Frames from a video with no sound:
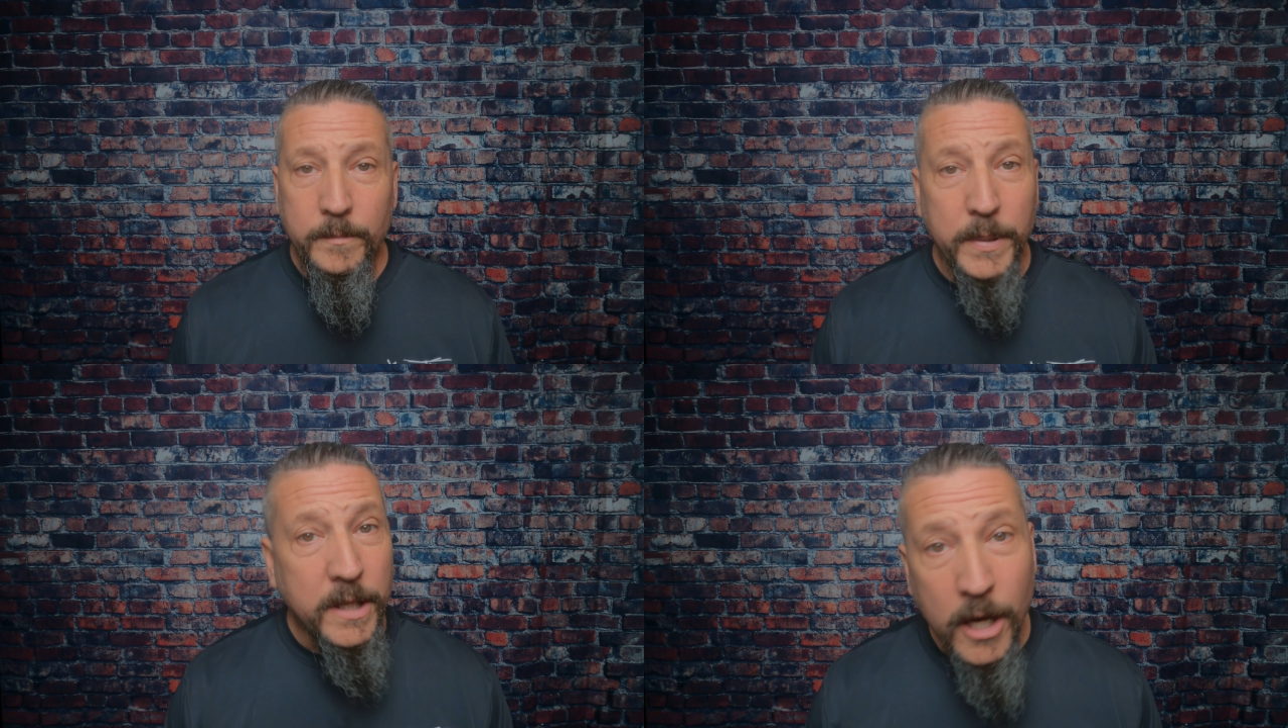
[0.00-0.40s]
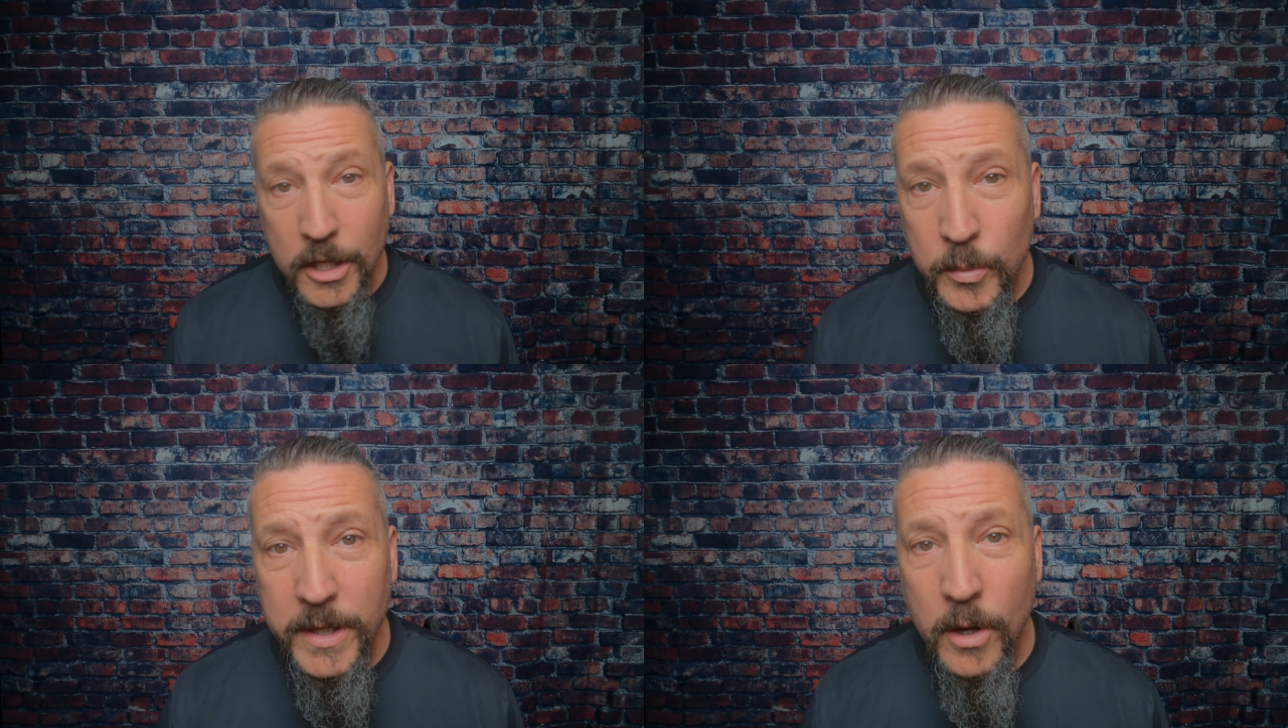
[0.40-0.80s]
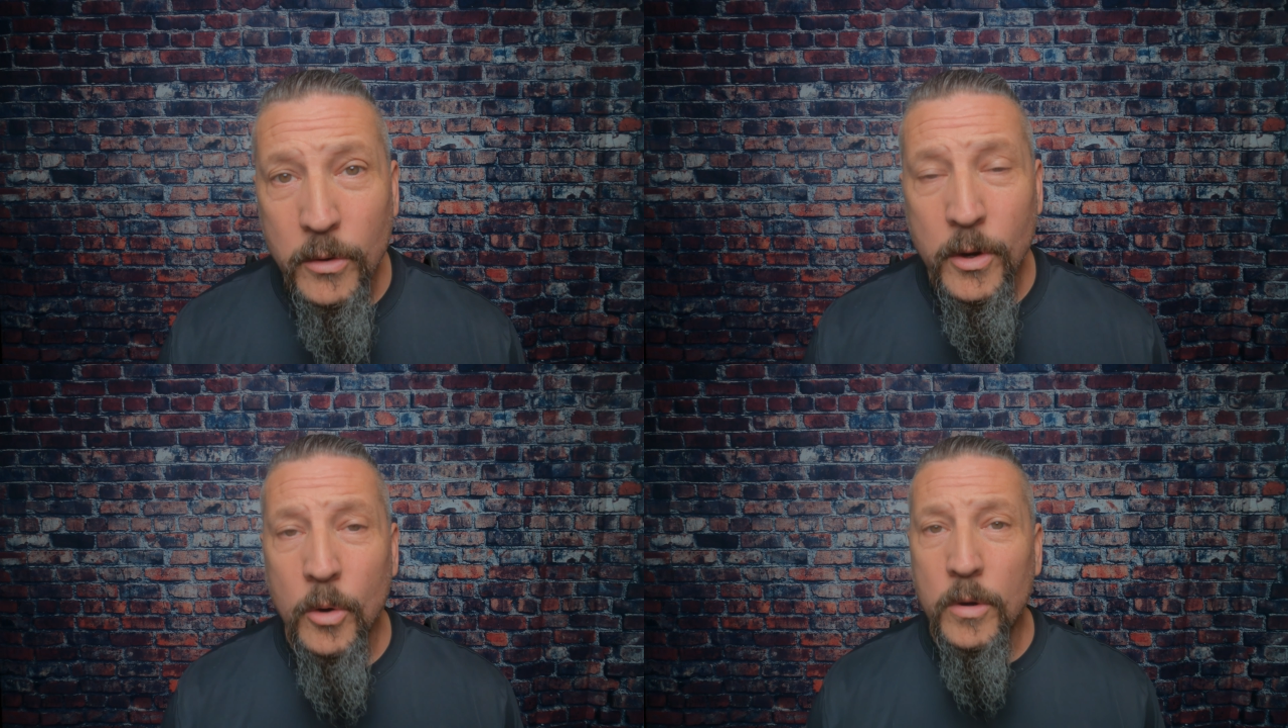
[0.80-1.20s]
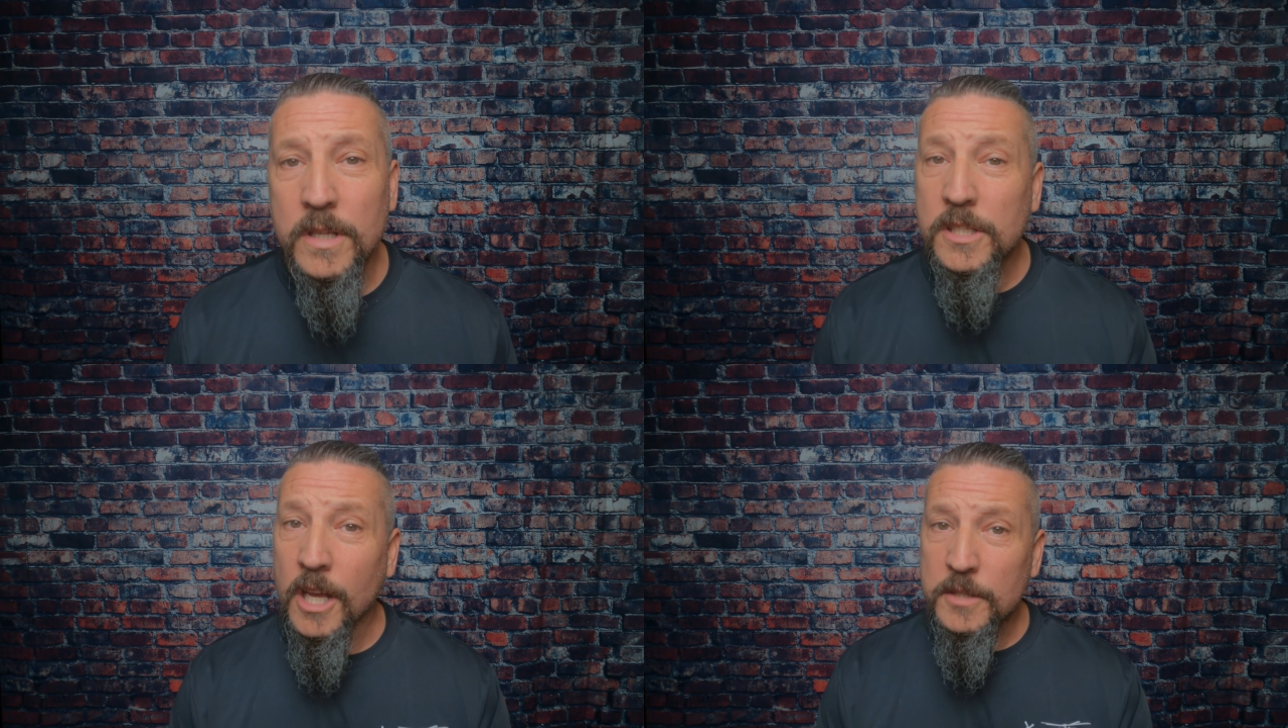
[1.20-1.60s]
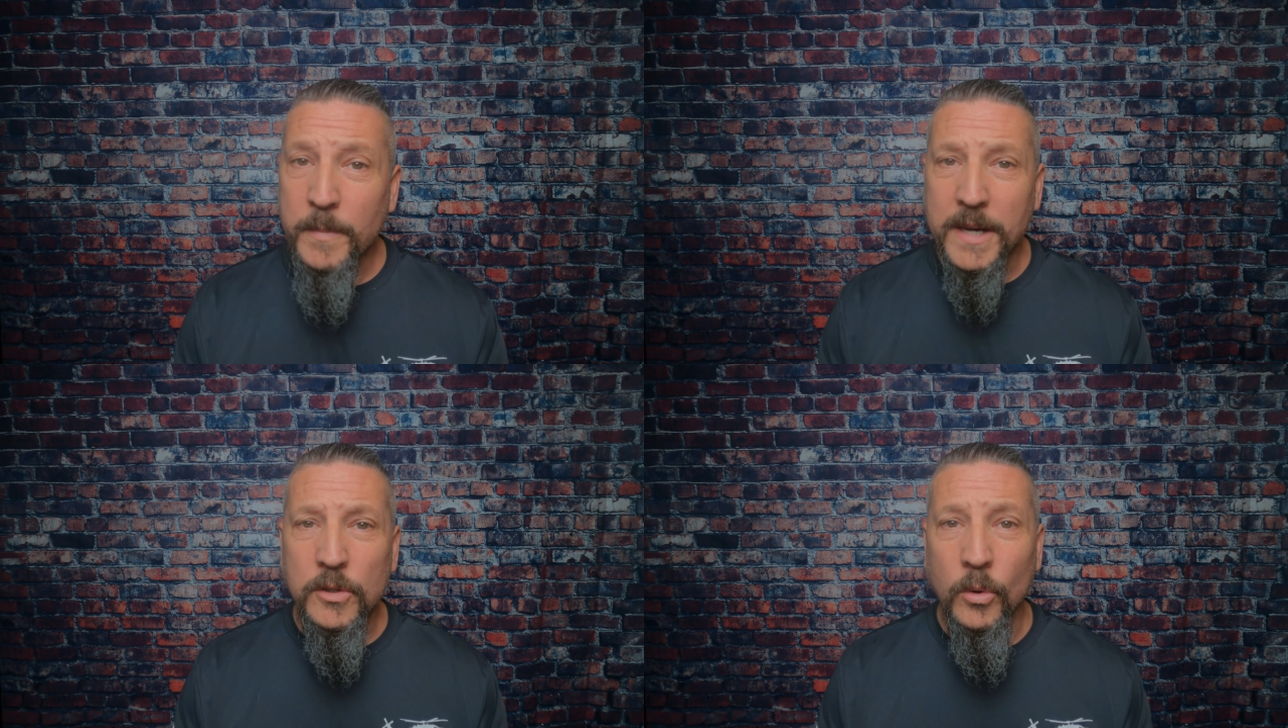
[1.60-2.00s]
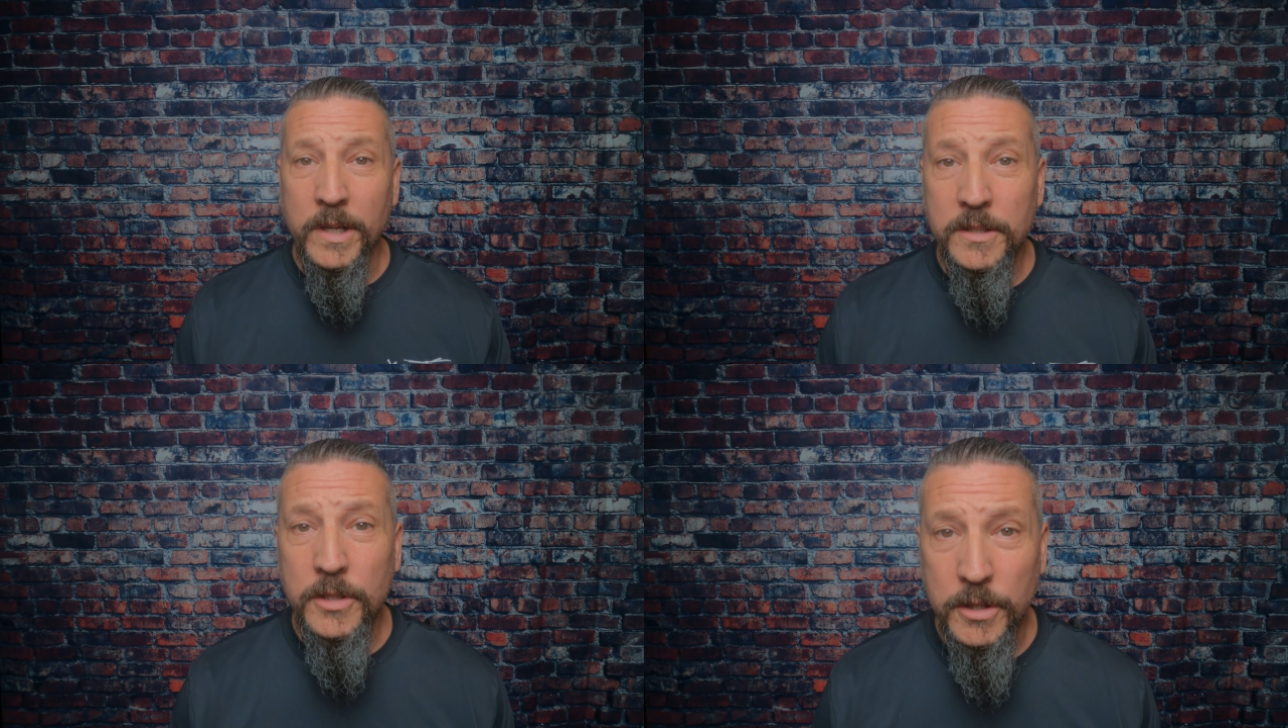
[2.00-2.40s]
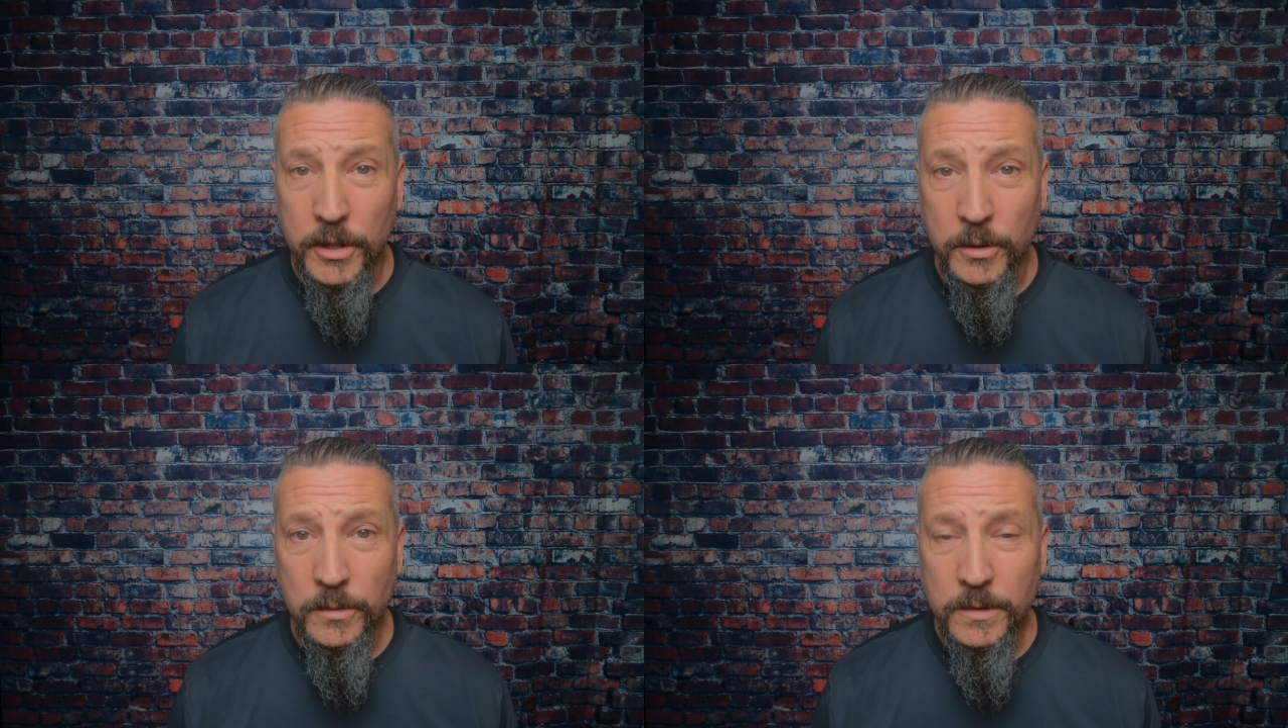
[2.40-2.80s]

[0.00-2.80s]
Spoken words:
Because we don't know what a suspect's going to do